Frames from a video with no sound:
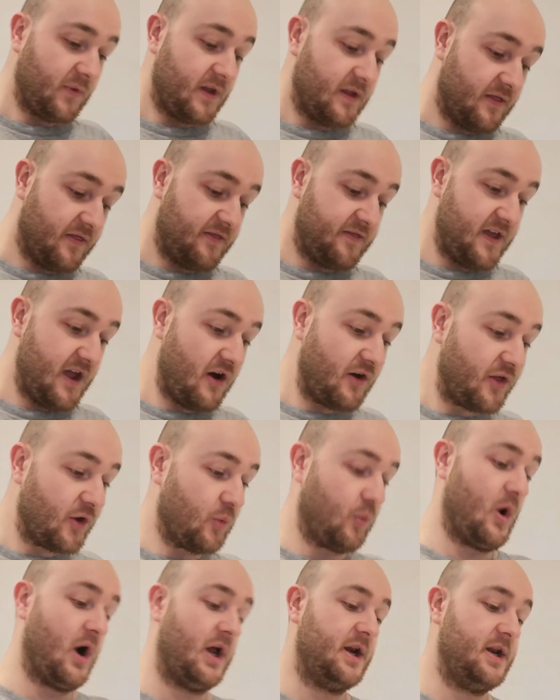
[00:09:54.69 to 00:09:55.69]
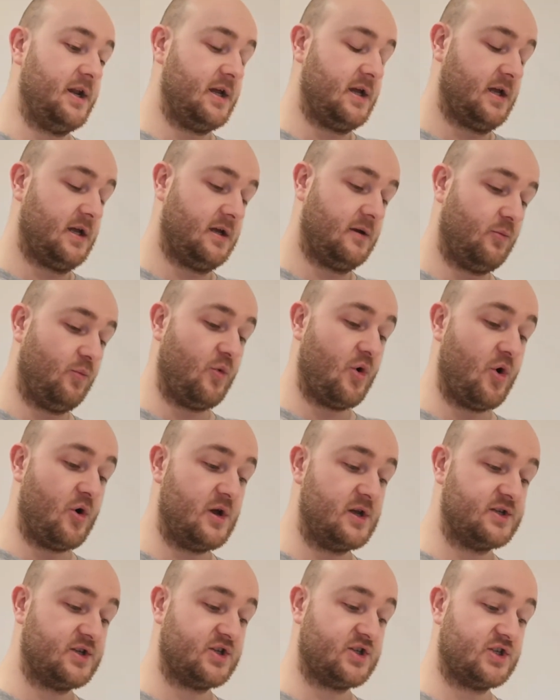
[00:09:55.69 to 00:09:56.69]
the other one
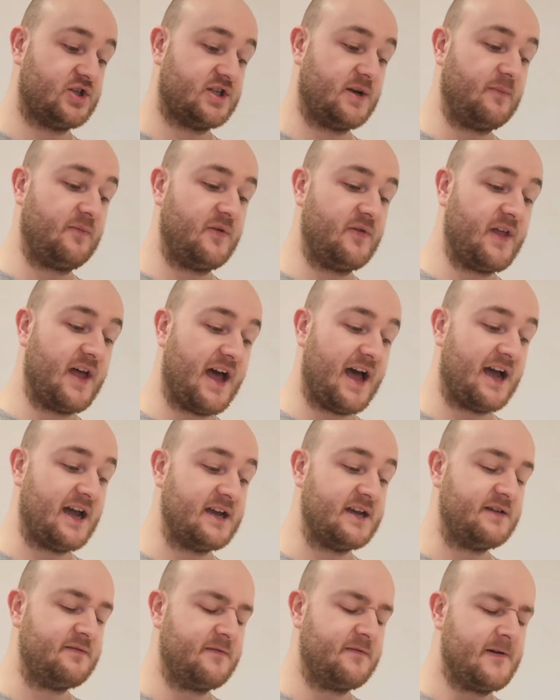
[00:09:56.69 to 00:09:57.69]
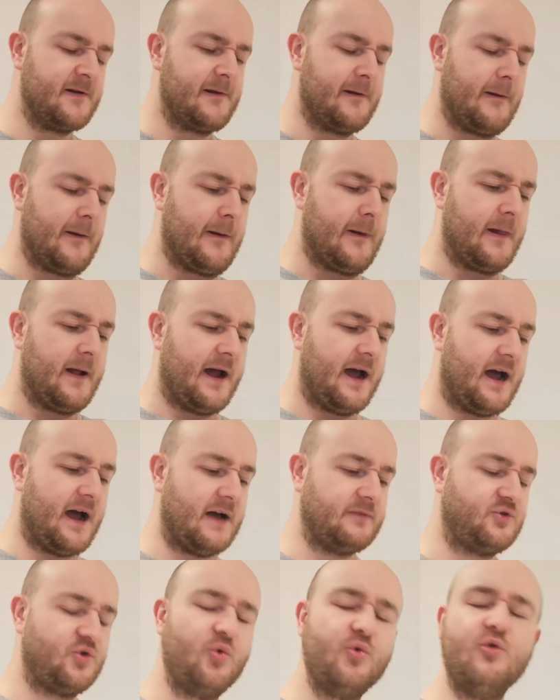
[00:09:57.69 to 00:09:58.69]
was something that I
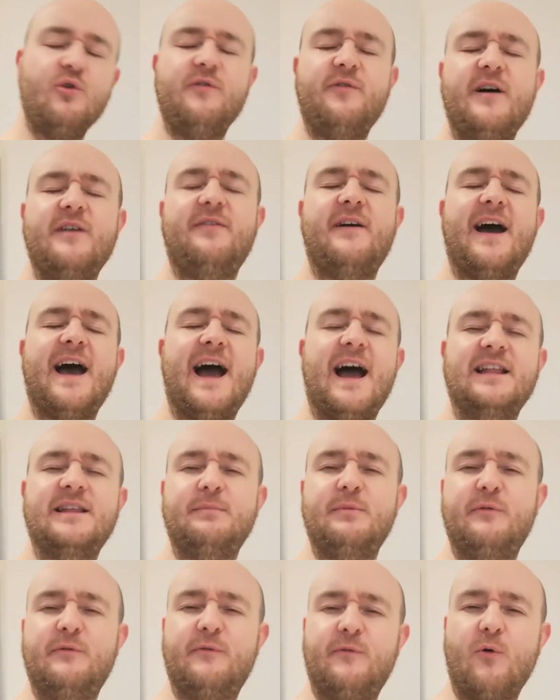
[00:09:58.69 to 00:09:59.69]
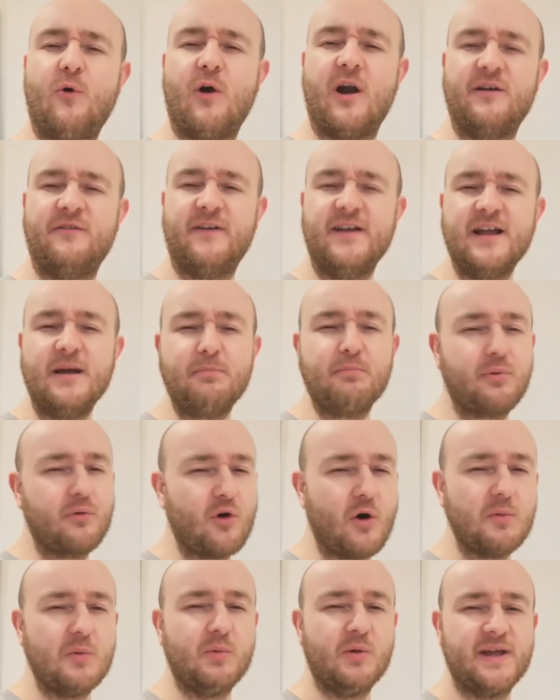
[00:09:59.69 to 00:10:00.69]
I don't know if I've had it before. I think I
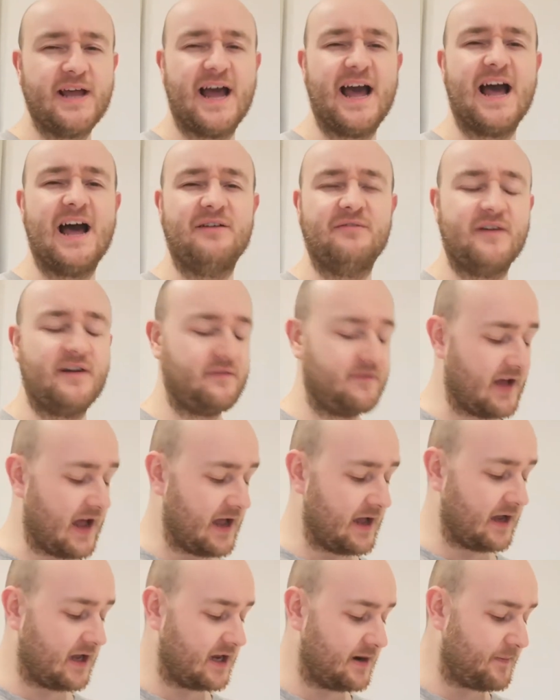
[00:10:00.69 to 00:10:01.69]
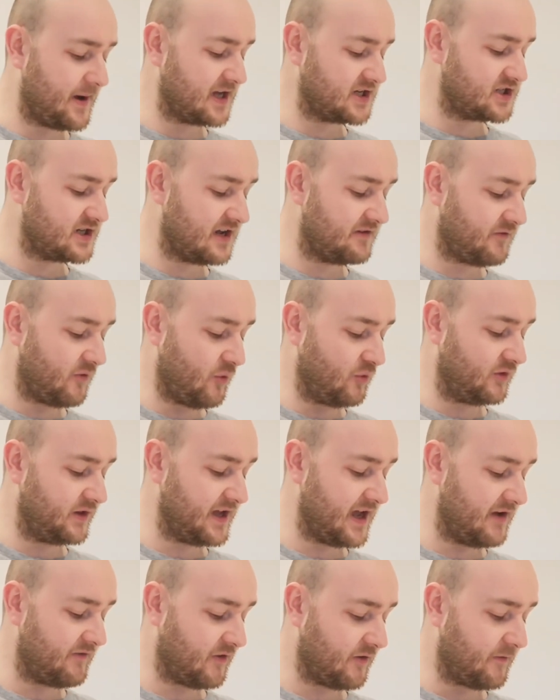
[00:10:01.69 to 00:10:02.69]
probably have. I can imagine I've
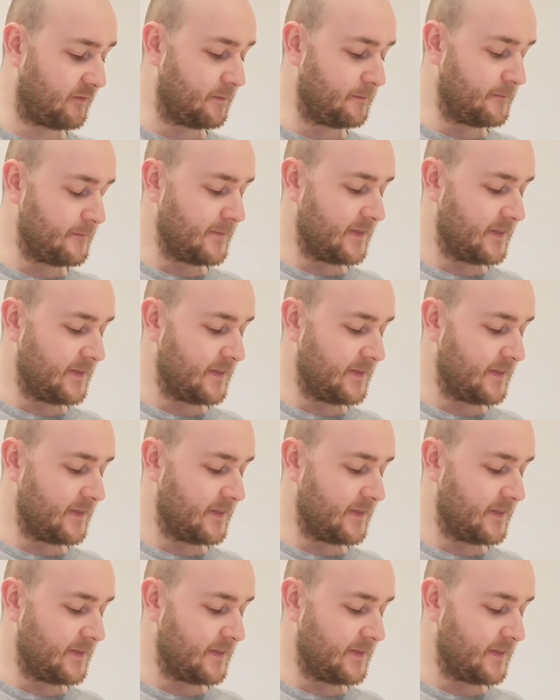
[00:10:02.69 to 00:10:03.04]
only ever